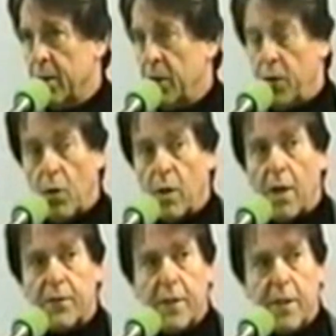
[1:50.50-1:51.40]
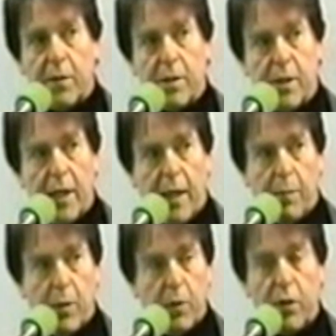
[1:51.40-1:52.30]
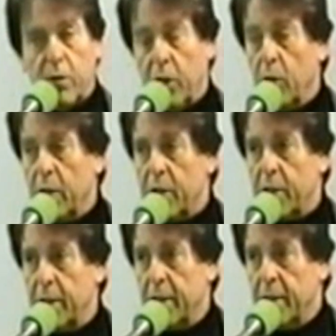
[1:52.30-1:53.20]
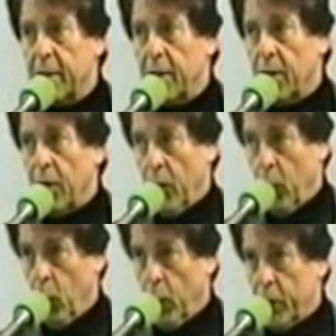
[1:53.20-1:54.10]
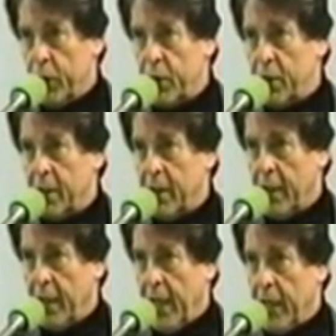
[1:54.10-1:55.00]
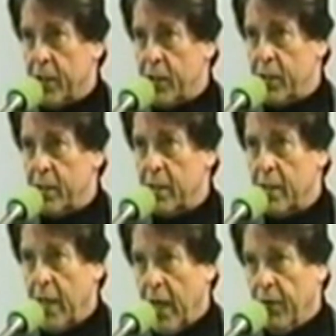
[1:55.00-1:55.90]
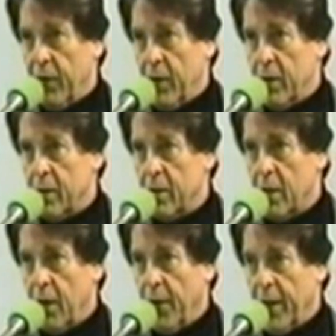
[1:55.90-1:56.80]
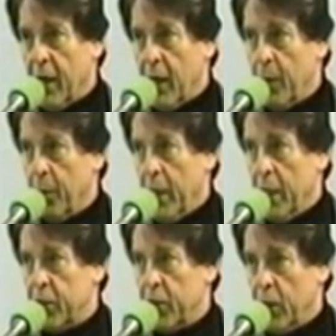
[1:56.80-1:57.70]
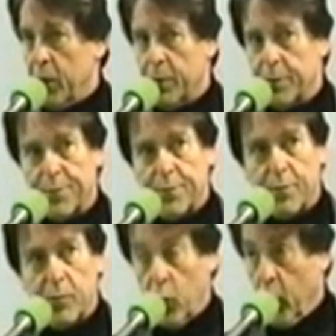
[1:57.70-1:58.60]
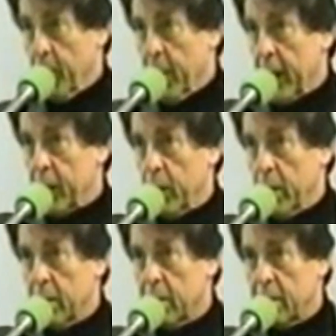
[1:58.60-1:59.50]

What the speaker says: You don't often hear his name, but when you do, it's the worst guest ever on the Art Bell Show, Jordan Maxwell.